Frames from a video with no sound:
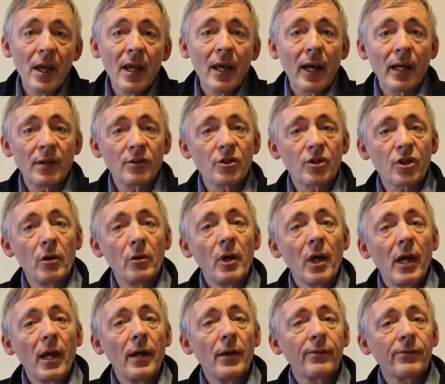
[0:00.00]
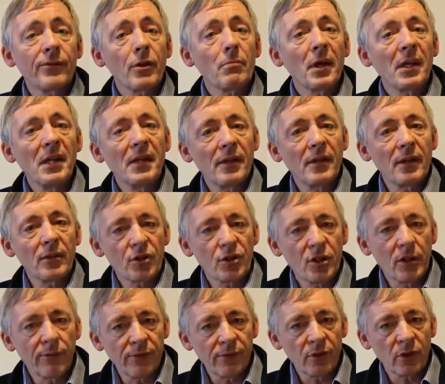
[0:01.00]
And so if the money that's
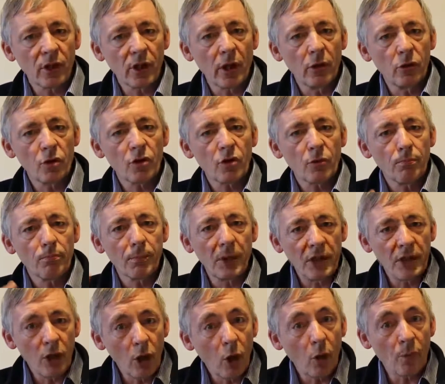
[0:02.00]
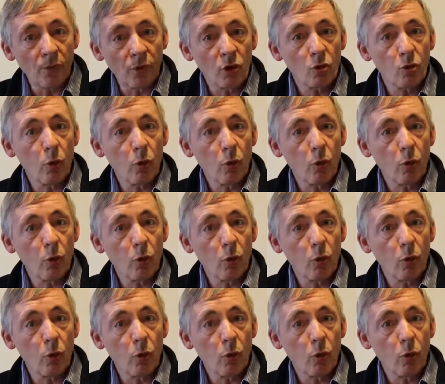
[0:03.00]
given goes beyond